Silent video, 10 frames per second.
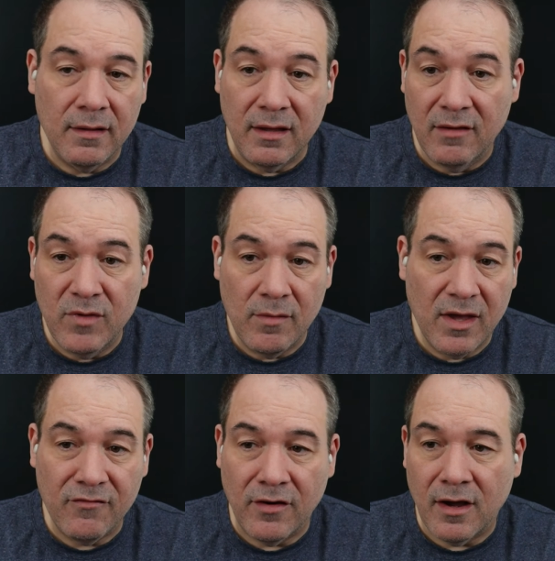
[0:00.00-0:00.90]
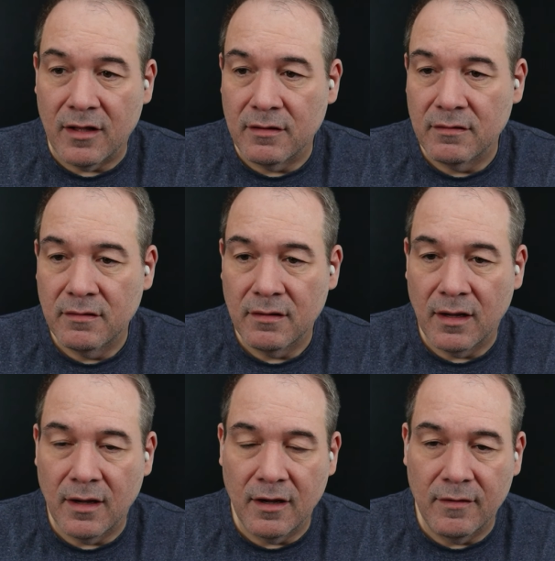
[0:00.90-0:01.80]
Give me a make file.
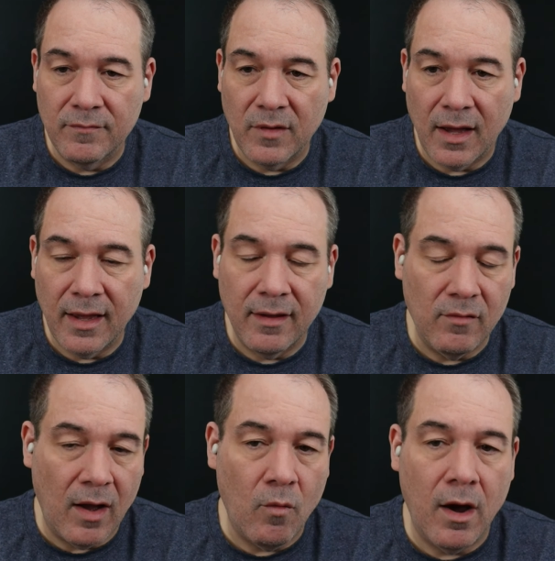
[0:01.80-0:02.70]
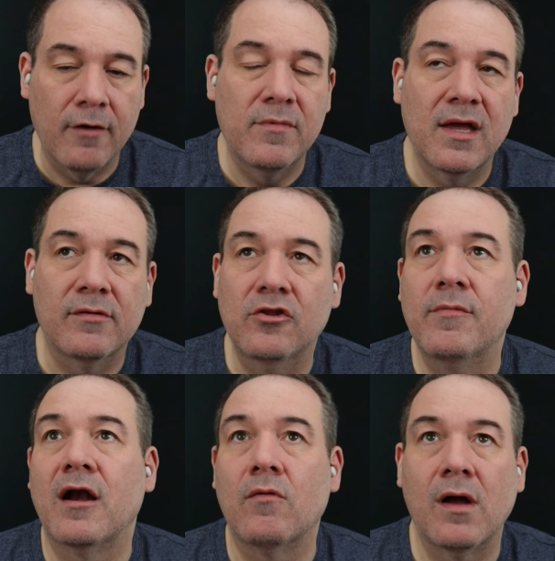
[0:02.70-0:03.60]
I want to be able, no
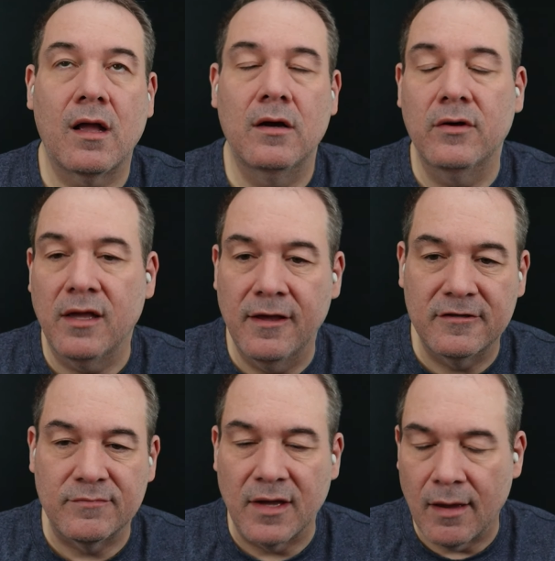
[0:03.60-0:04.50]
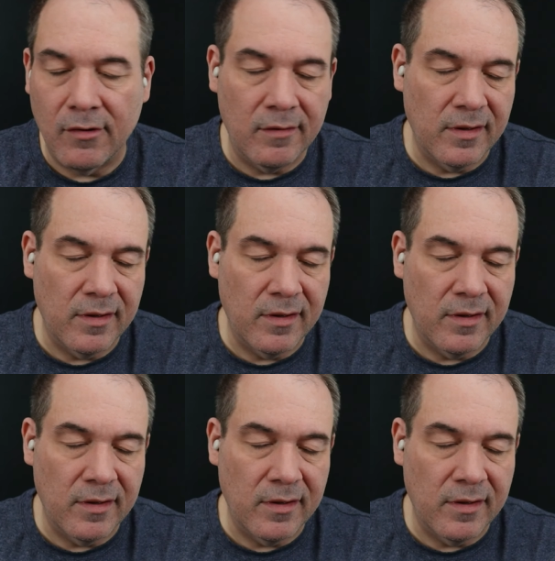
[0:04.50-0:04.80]
matter what code it gives me, I want to